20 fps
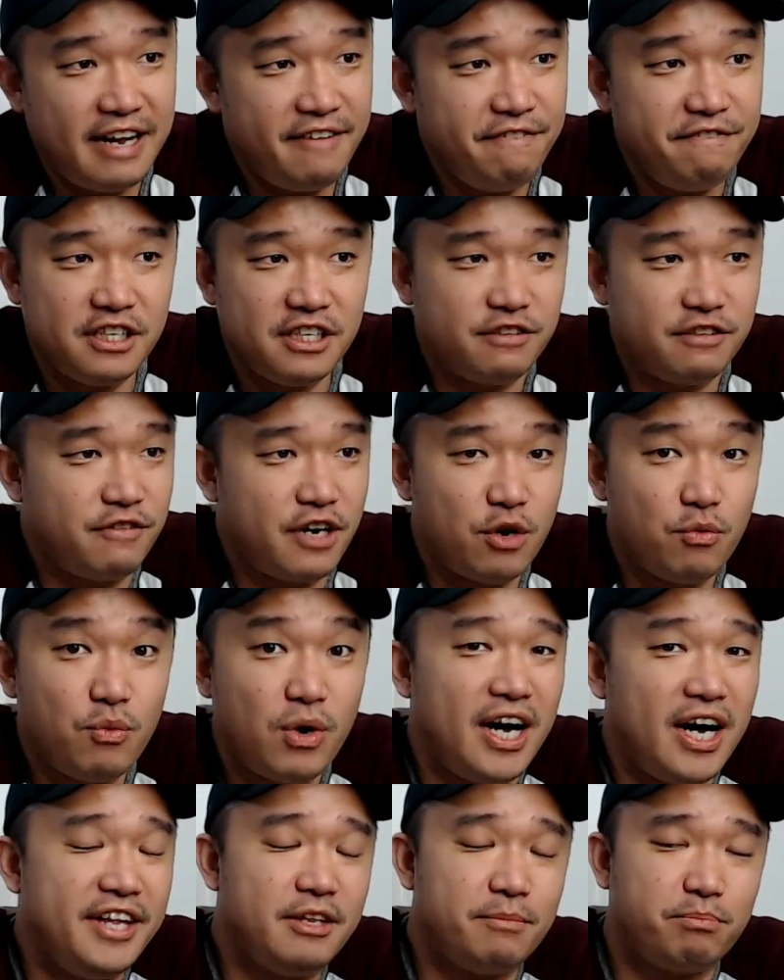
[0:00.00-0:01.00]
That fits very
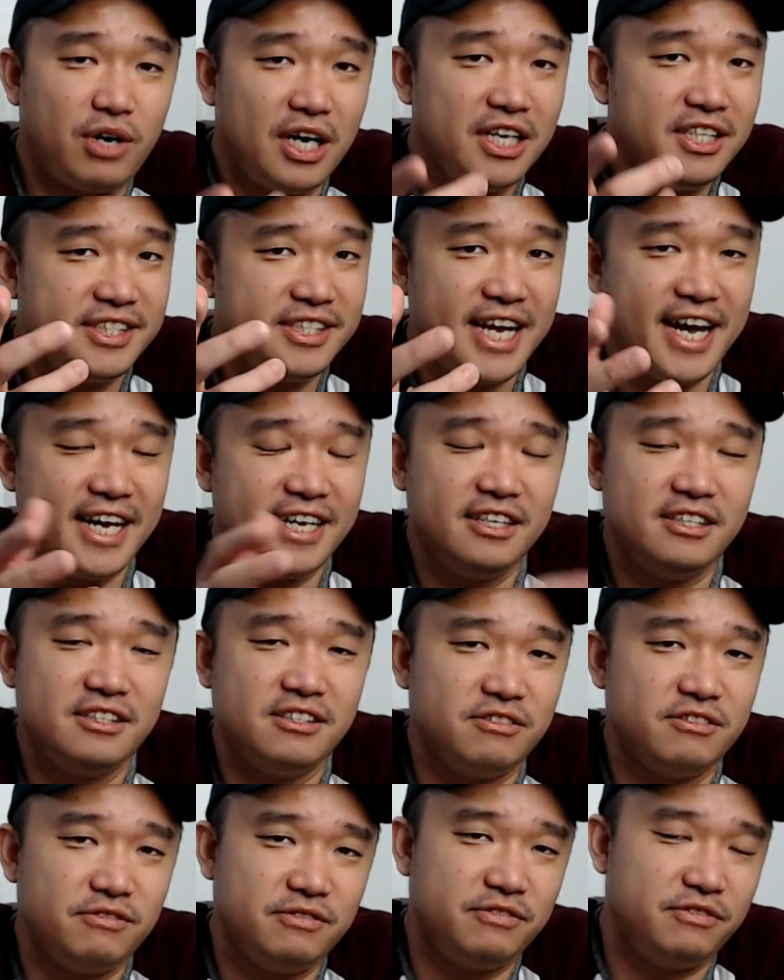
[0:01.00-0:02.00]
well. And the price tag
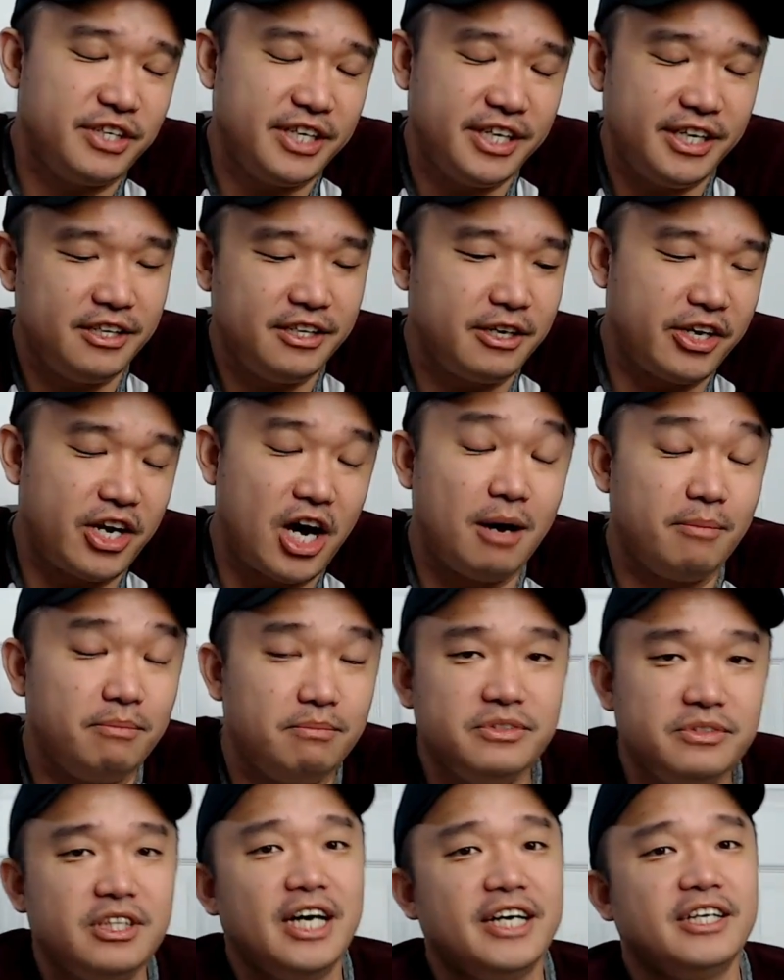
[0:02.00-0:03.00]
is
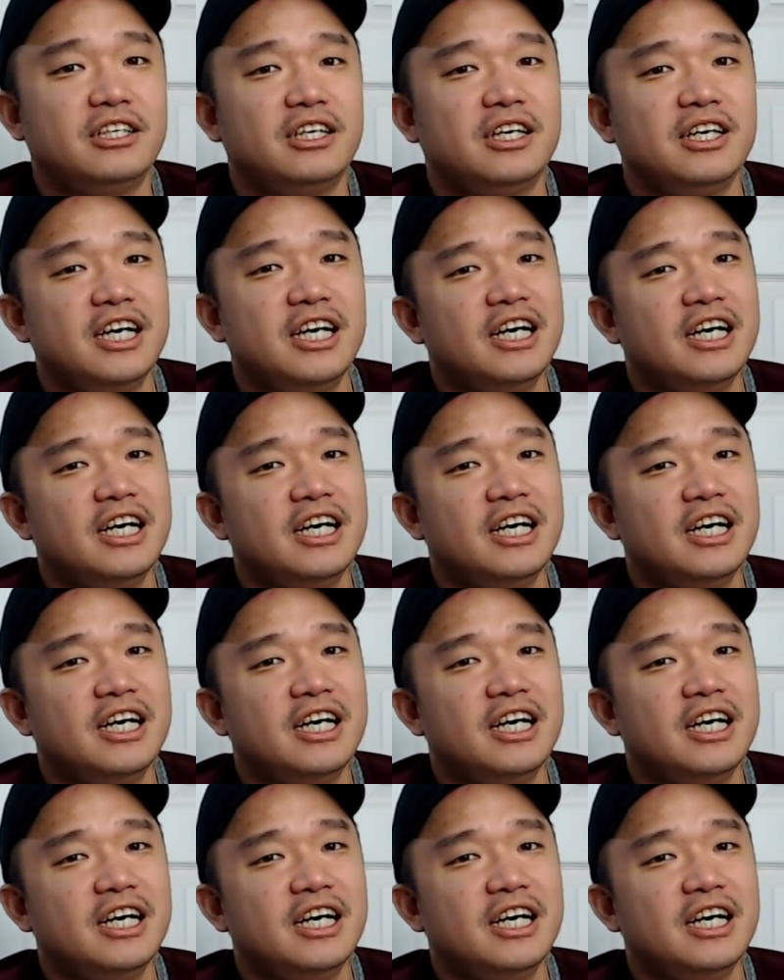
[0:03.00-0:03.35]
freaking like